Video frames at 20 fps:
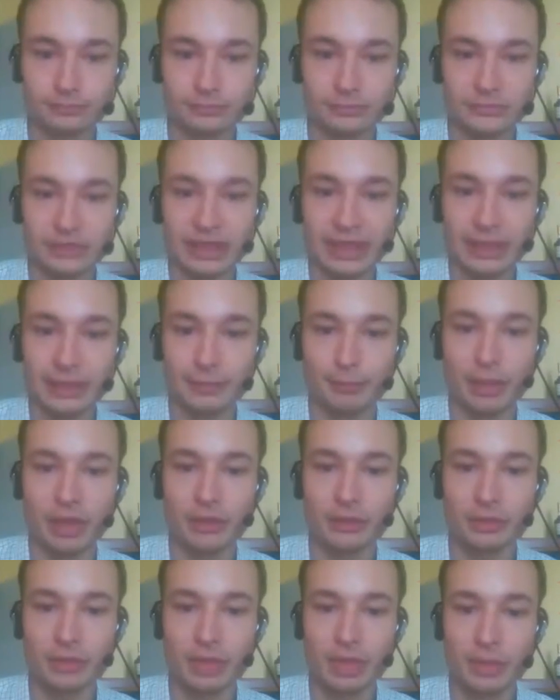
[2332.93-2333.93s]
Yeah,
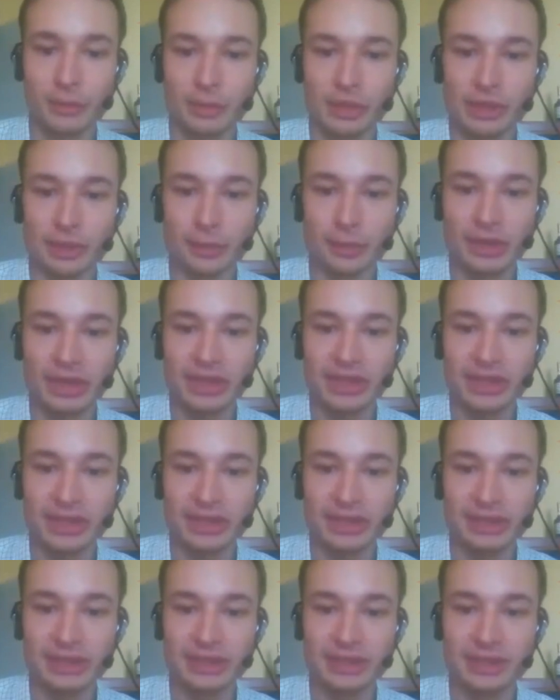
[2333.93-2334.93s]
Baron-Noir will really
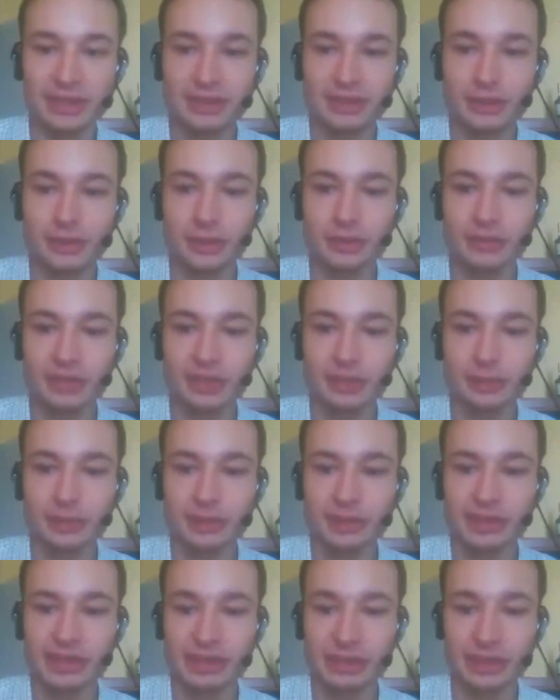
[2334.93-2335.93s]
need this second
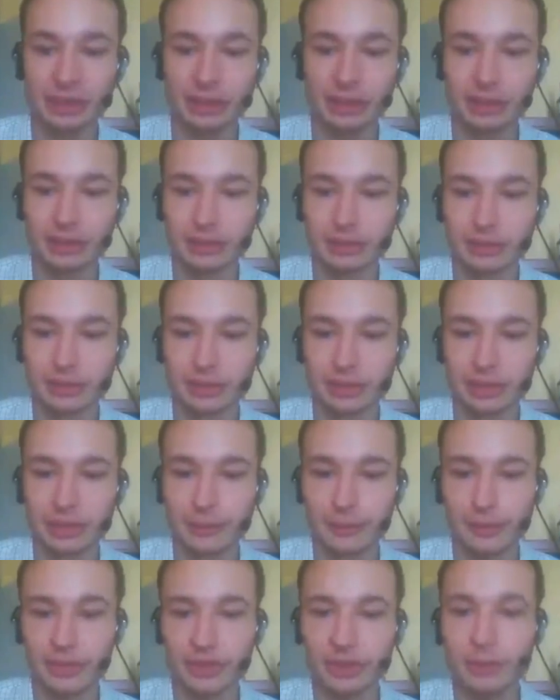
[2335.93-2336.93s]
veterancy.
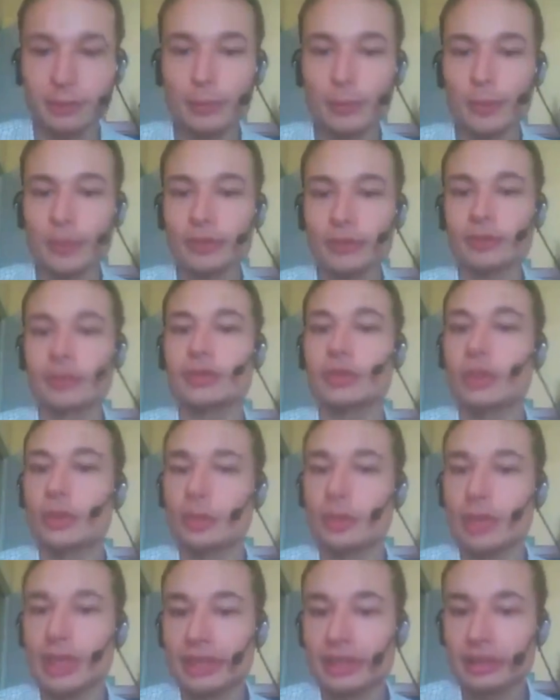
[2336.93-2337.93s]
For the moment, no
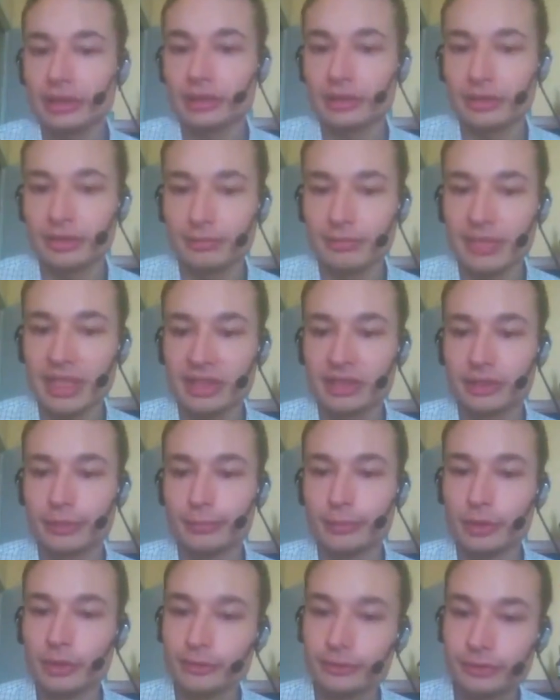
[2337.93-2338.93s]
one made the
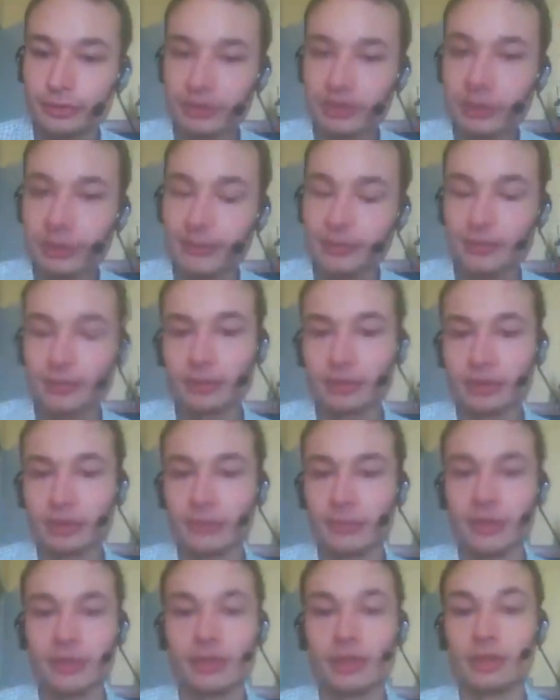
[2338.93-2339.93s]
move to capture the
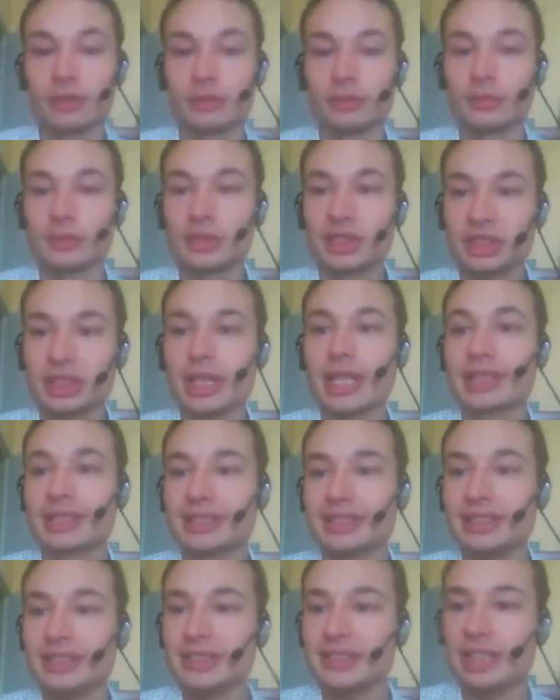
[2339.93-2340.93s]
middle, which at
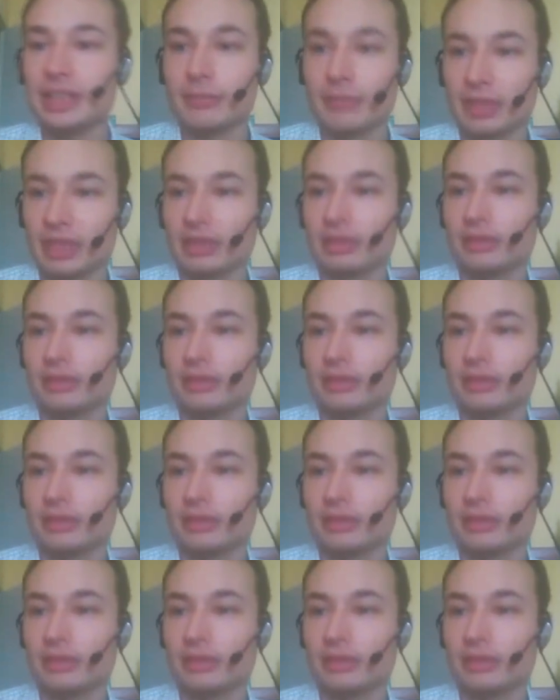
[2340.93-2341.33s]
this timing,